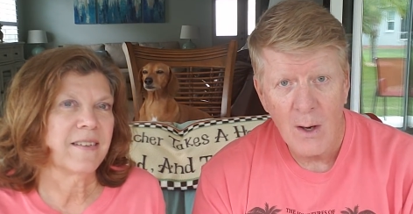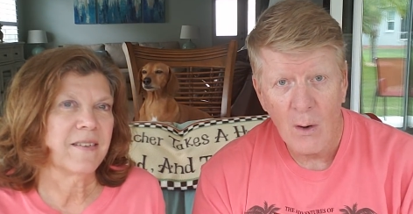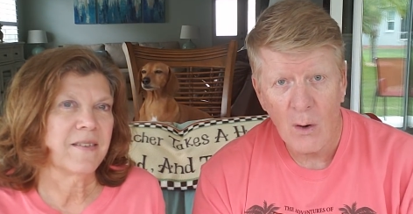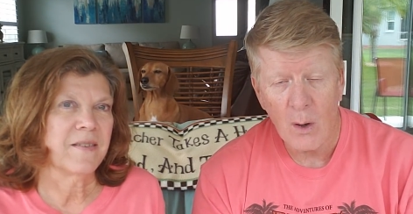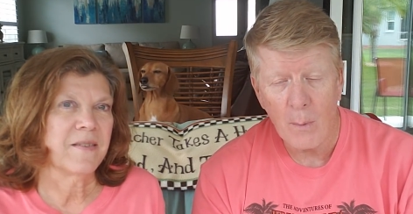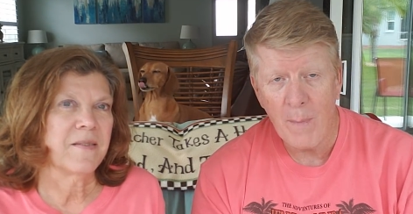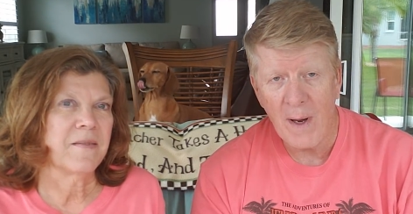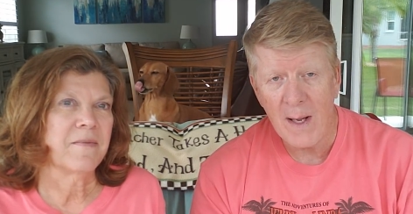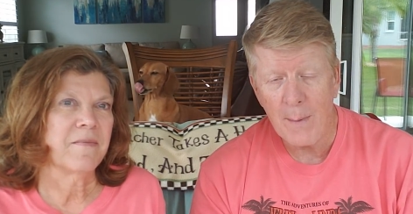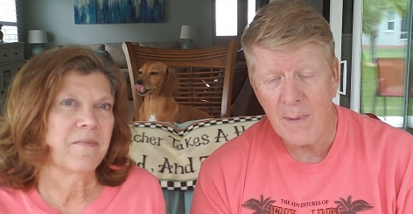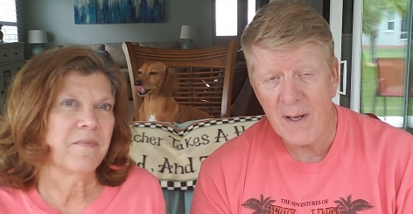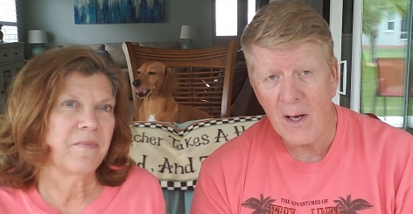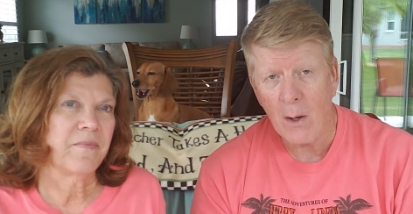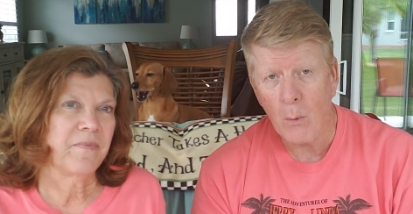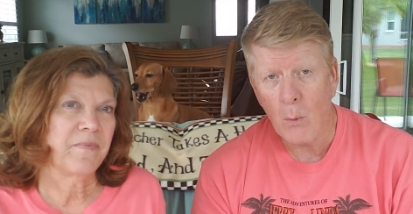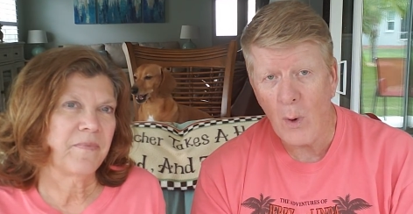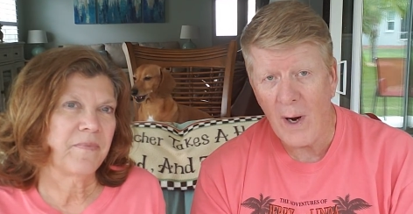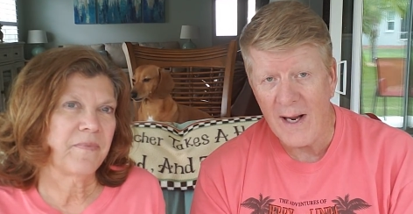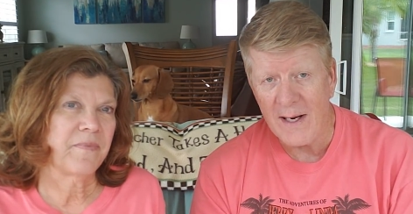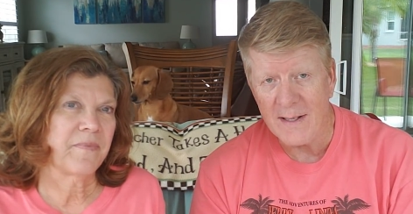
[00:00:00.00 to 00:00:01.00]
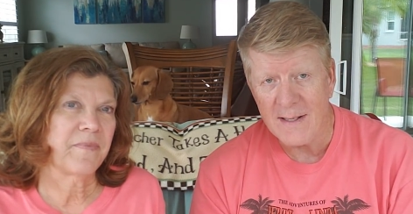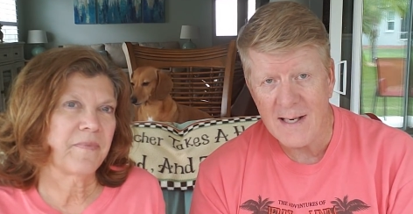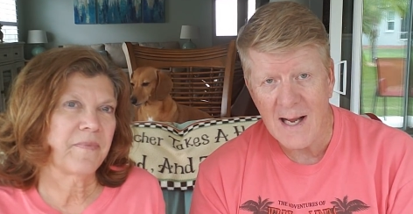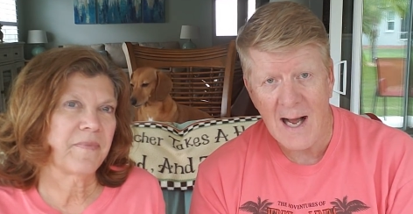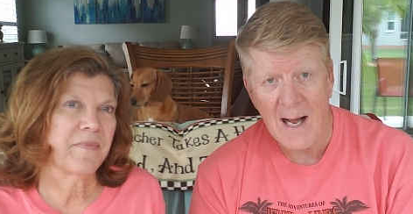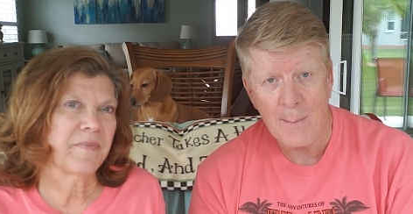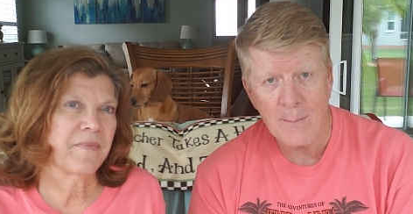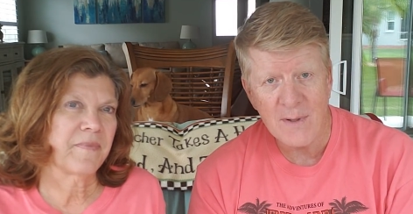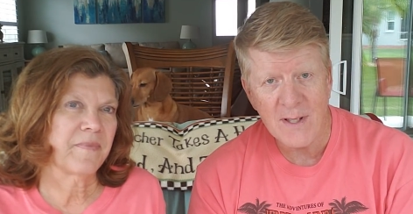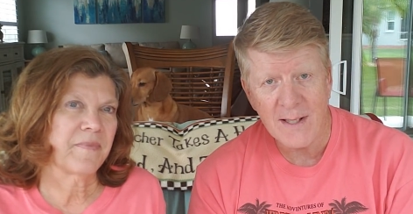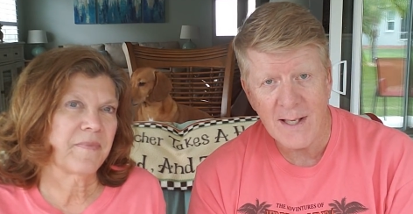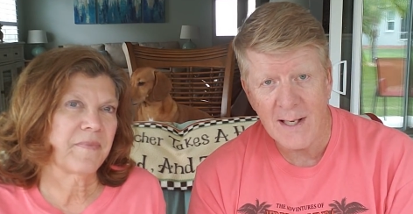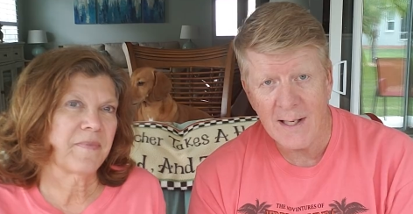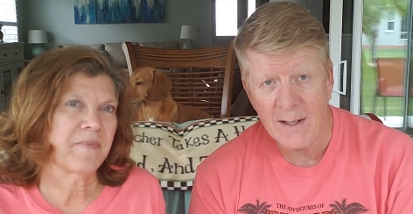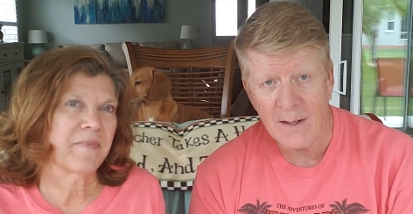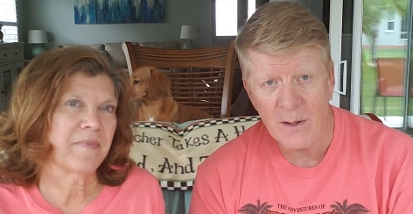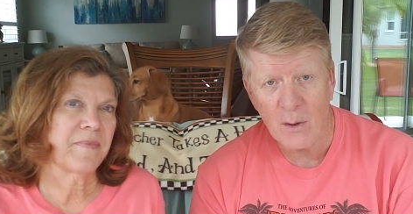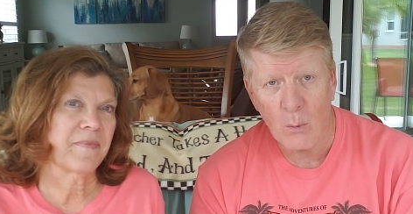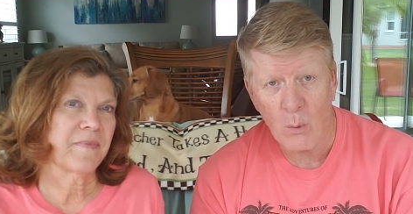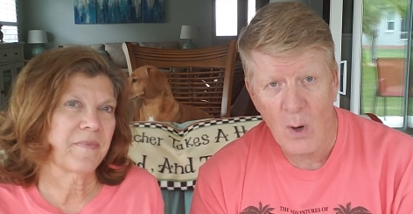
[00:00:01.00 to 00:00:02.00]
Speaker 1: or maybe a wait time to get
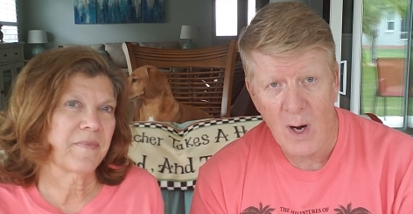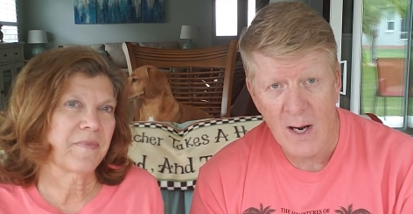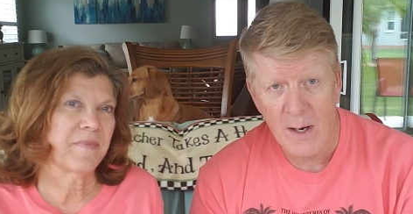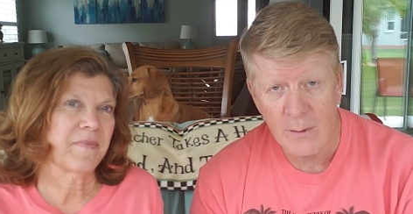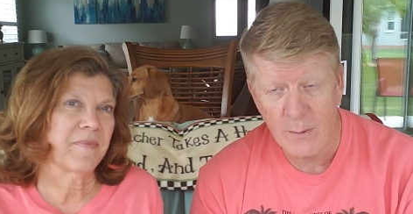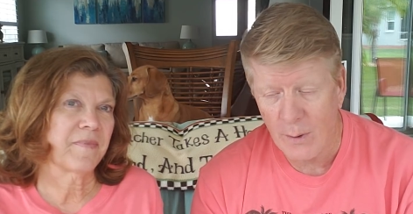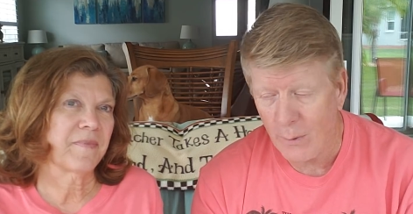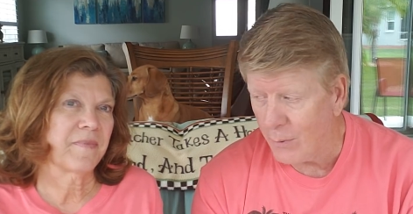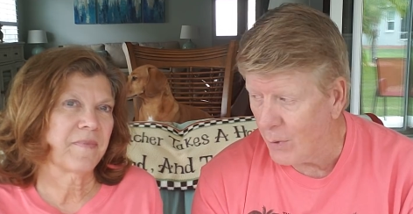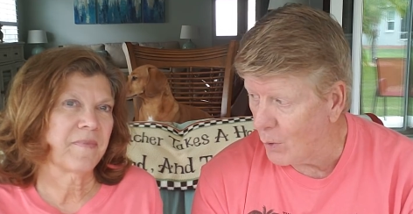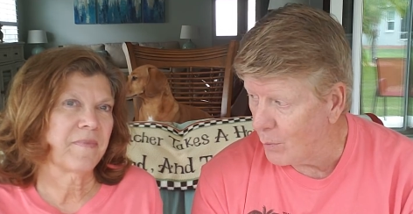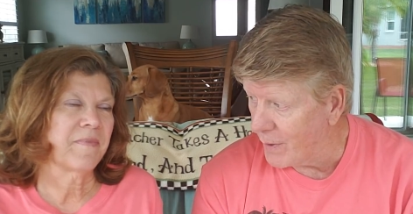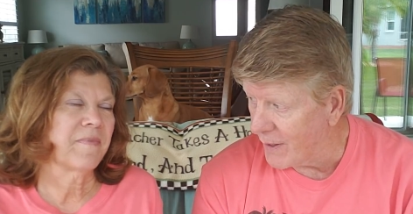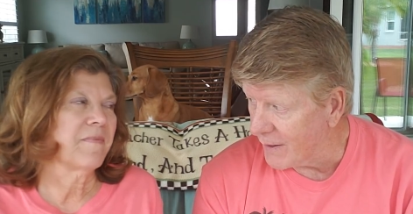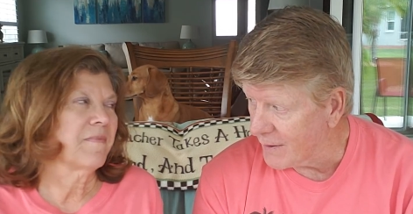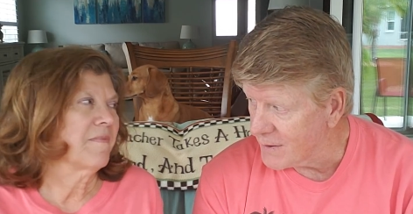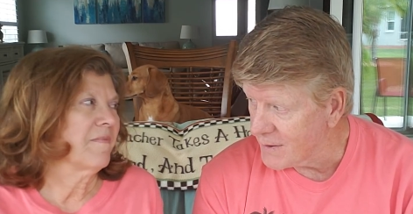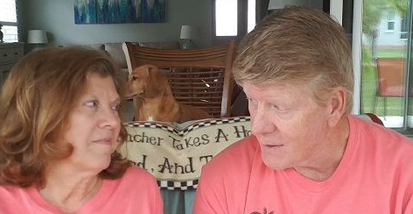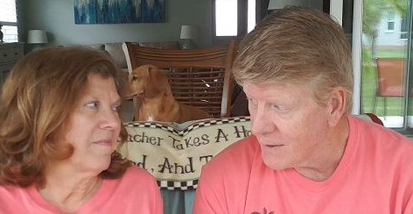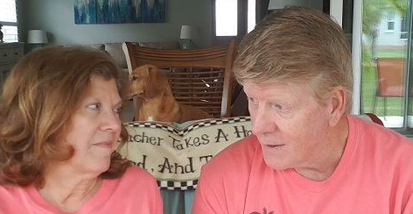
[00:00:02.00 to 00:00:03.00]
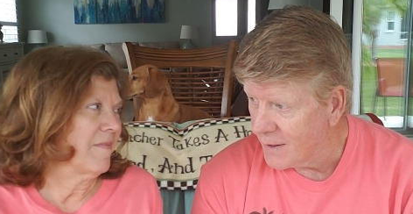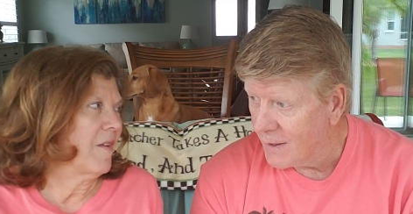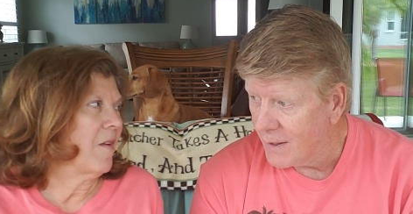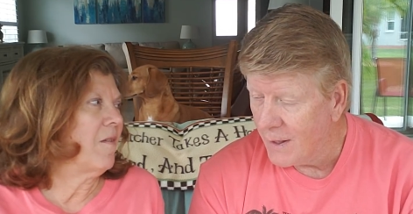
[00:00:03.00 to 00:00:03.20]
into the water aerobics.